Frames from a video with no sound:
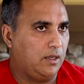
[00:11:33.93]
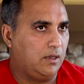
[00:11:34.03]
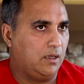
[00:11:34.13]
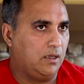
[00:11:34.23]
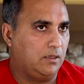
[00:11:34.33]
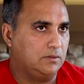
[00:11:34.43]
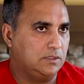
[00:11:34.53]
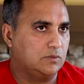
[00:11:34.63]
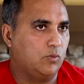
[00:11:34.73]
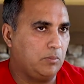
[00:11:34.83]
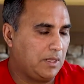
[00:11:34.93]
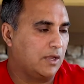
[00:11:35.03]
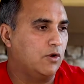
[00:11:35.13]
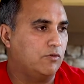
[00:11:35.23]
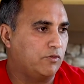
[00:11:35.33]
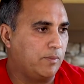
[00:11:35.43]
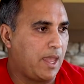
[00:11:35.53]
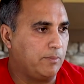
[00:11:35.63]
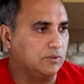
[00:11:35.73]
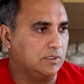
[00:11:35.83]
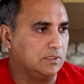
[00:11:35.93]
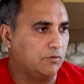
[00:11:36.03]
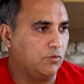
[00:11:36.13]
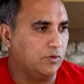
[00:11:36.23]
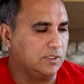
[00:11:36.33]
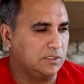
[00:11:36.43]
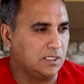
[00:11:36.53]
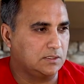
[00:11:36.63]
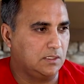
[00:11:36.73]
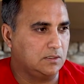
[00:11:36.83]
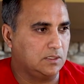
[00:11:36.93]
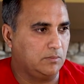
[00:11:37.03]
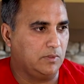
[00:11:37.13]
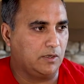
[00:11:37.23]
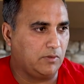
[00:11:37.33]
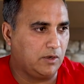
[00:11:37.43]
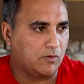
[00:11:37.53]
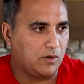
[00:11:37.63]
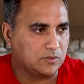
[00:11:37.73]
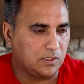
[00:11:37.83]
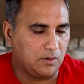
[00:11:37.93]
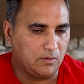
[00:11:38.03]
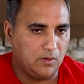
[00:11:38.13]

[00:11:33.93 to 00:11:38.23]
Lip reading: and just one block over from Hamilton's, like 4th and Chestnut or something, like right across there.